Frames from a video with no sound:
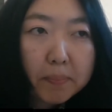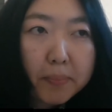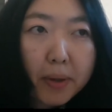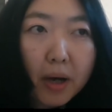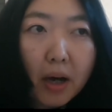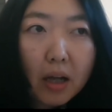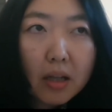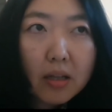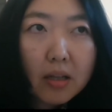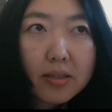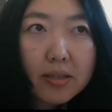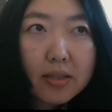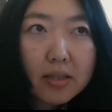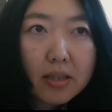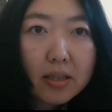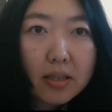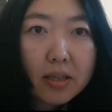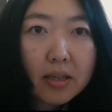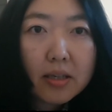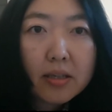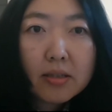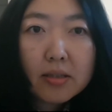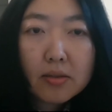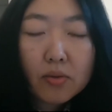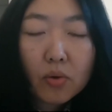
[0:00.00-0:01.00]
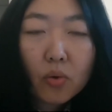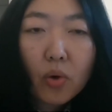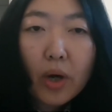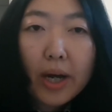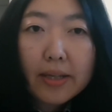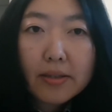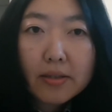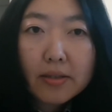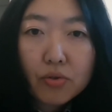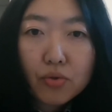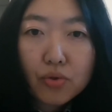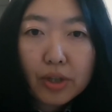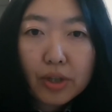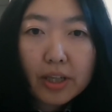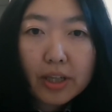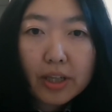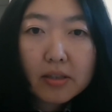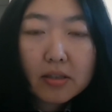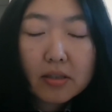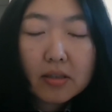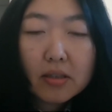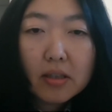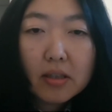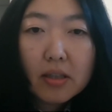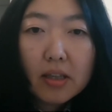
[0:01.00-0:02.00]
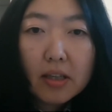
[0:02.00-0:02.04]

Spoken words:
policy is quite strict.